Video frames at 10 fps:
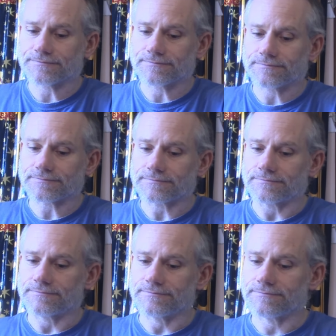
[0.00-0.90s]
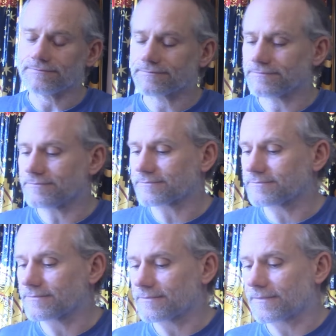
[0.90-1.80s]

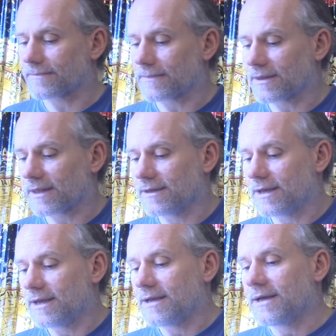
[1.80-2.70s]
(silence)